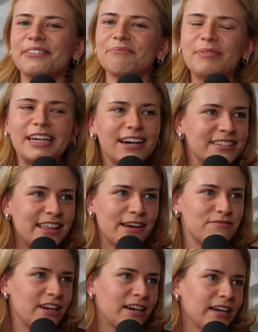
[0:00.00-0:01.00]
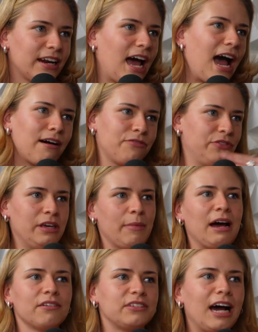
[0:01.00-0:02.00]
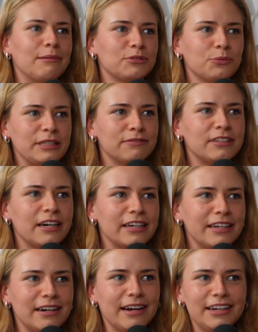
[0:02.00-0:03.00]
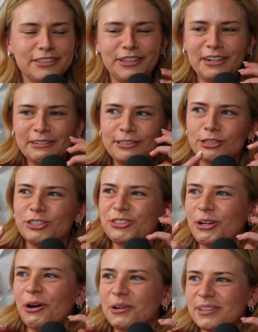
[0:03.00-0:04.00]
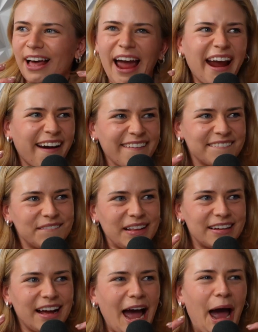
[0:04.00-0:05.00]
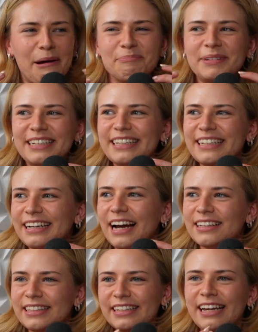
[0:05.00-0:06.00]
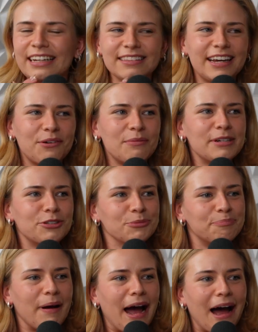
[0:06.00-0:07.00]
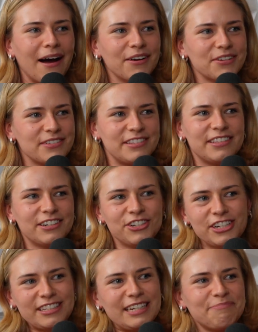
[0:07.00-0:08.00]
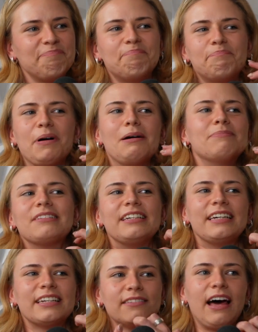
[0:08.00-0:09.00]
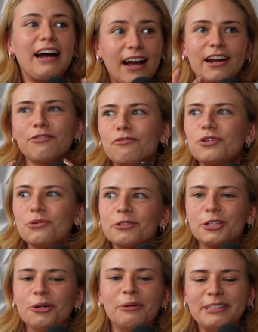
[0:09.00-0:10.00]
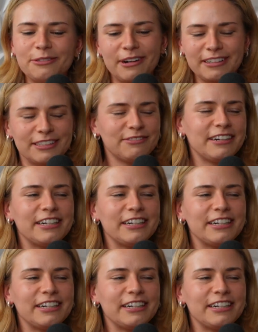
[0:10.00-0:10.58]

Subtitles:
because they've done it half the amount of times we've done it, they're so like happy at the end. Like when we do bows, they're just like bubbling, and that kind of fuels you as well. It's very